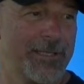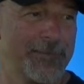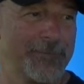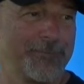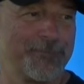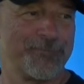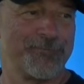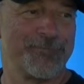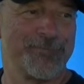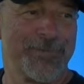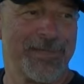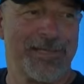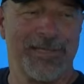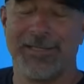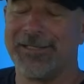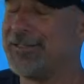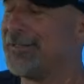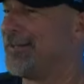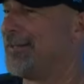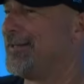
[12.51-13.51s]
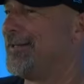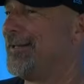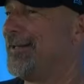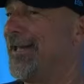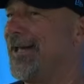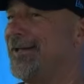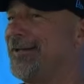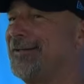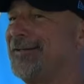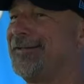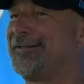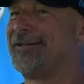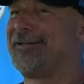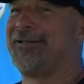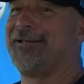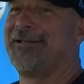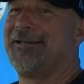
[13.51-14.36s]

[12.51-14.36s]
Mm-hmm. Yeah.